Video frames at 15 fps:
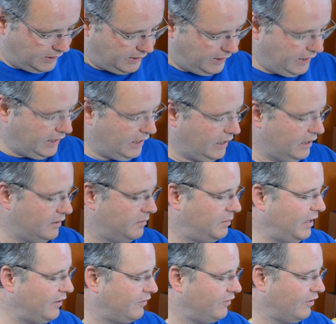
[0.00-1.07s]
And
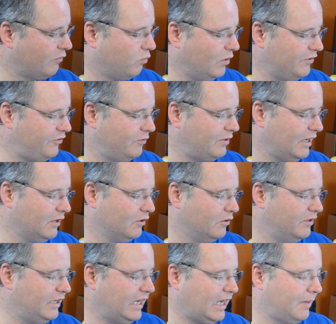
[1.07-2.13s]
basically says, once you
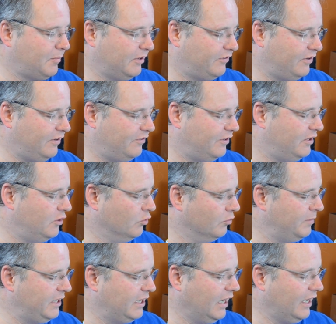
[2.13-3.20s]
download the app, it's easy.
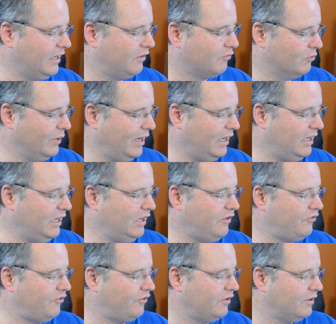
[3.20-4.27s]
You'll be guided through
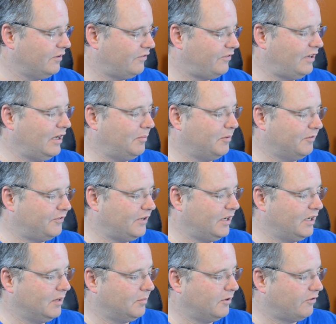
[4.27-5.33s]
each step of
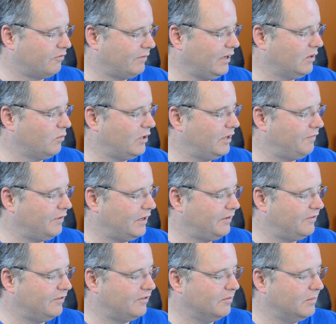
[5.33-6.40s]
setting up a surround Wi-Fi
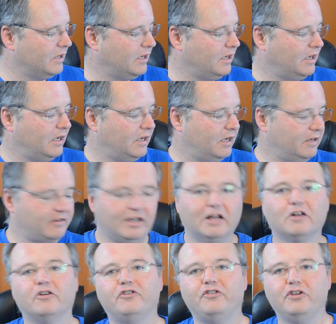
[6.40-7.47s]
system
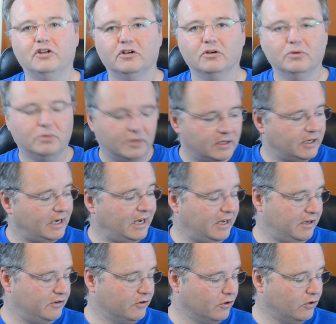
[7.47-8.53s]
tailored to you
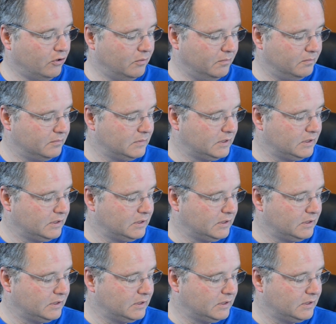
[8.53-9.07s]
and your home.